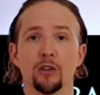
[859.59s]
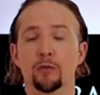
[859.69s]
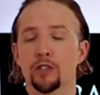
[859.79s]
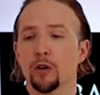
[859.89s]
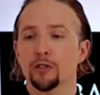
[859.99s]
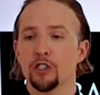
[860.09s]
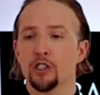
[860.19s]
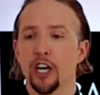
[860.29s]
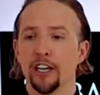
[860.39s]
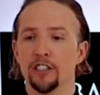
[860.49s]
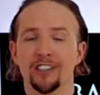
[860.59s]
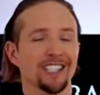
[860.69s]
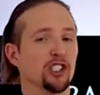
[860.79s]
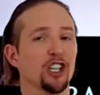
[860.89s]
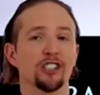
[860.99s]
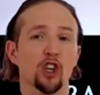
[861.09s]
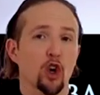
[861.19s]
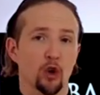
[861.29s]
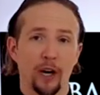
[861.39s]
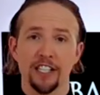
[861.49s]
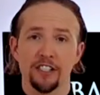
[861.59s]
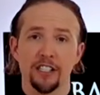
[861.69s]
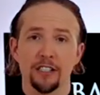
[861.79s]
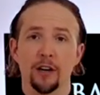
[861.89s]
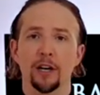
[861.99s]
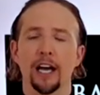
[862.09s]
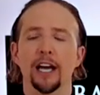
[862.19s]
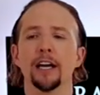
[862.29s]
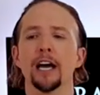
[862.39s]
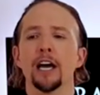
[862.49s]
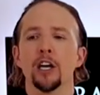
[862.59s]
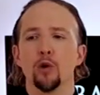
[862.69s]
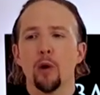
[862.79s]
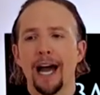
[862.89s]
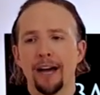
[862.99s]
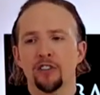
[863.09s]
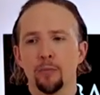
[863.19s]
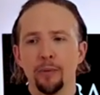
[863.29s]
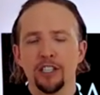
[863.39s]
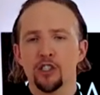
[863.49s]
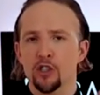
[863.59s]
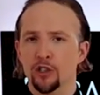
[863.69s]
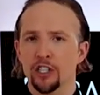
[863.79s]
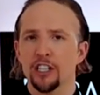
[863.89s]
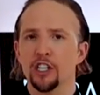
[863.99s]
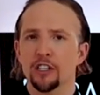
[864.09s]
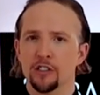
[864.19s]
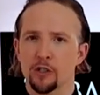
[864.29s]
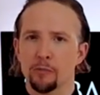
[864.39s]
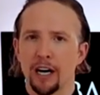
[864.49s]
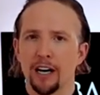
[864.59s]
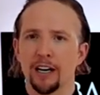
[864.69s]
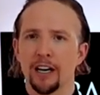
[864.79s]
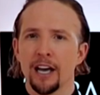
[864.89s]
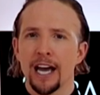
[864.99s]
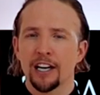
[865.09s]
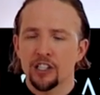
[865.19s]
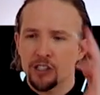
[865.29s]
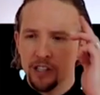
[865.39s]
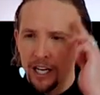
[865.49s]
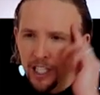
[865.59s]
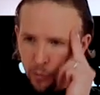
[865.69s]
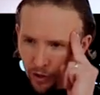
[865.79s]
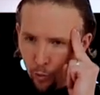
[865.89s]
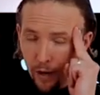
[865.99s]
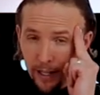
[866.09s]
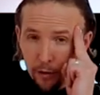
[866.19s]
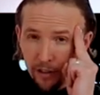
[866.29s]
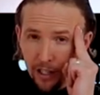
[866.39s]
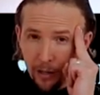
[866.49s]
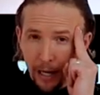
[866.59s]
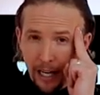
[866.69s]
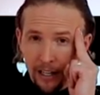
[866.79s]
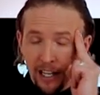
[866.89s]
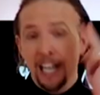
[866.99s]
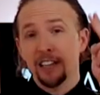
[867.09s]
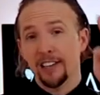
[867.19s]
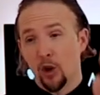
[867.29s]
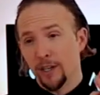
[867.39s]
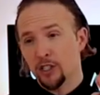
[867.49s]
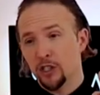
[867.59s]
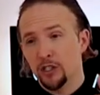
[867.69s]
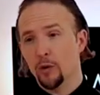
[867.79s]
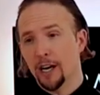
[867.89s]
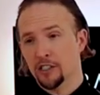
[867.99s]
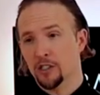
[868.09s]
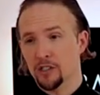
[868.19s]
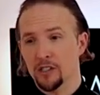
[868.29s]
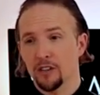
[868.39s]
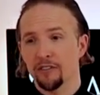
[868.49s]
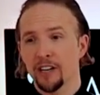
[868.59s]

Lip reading: results to change. That's just crazy, okay? You have to be strategic and smart. And it starts with the way you think about it, the questions you ask yourself.